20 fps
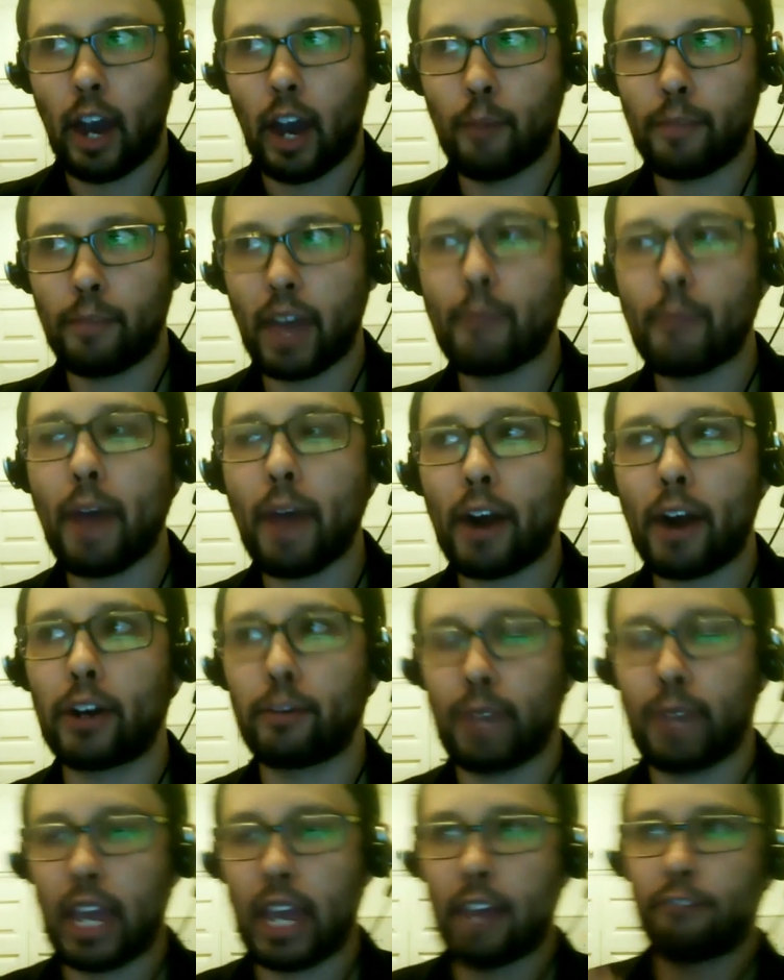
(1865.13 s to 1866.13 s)
That pattern of
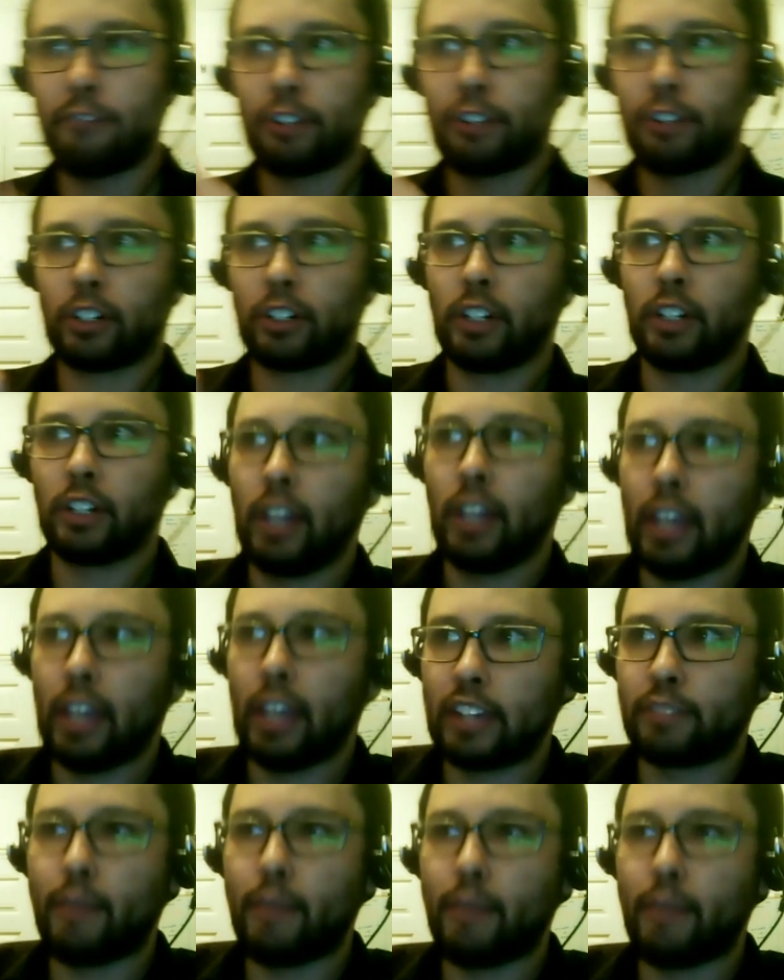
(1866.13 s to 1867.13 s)
behavior
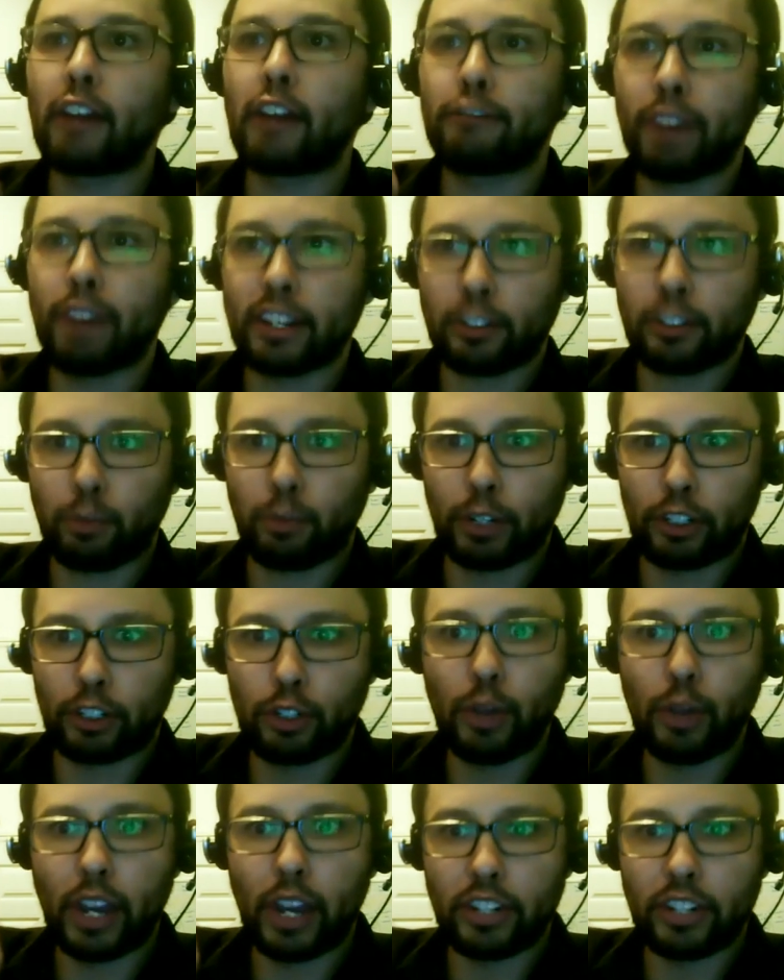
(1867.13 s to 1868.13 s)
is manifest when
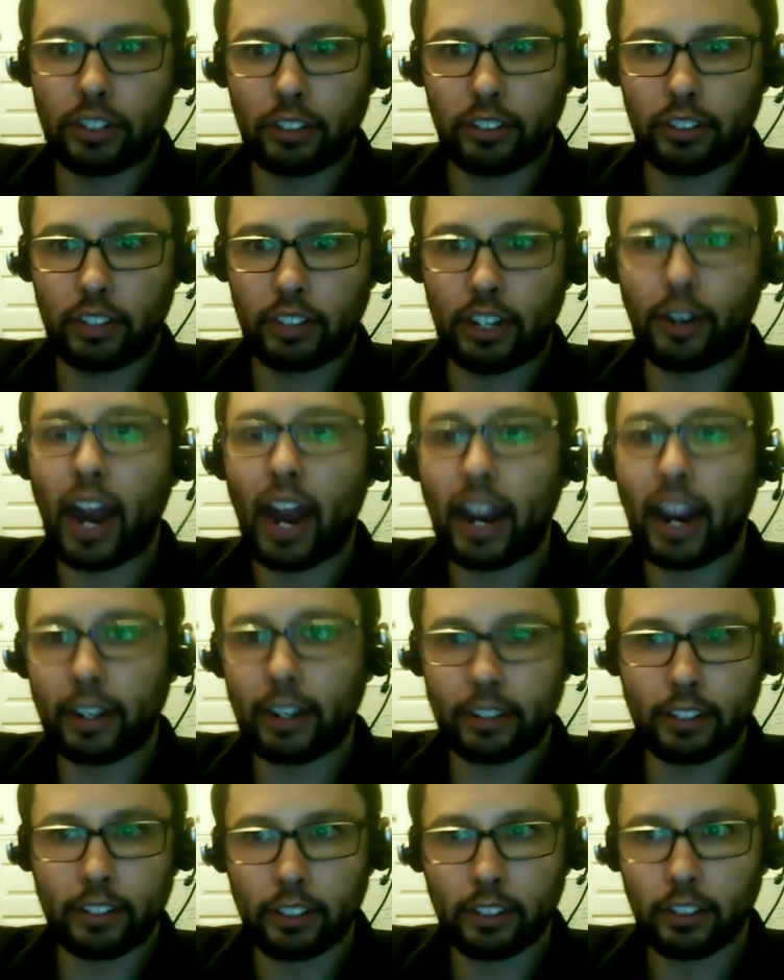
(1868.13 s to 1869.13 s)
two agents
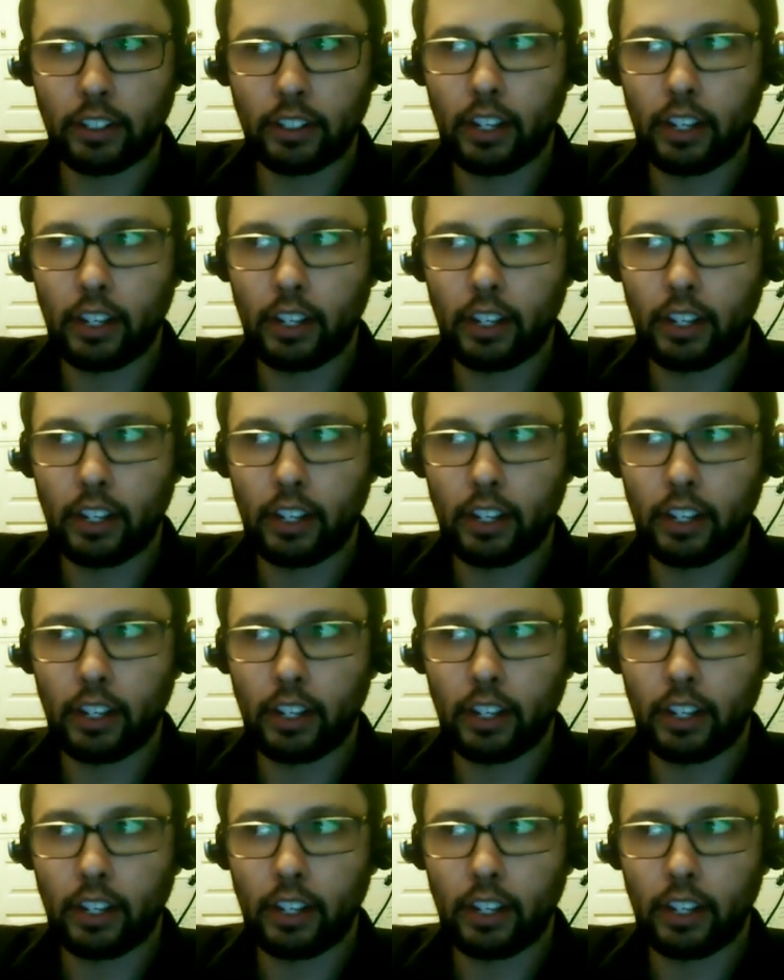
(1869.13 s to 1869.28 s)
interact,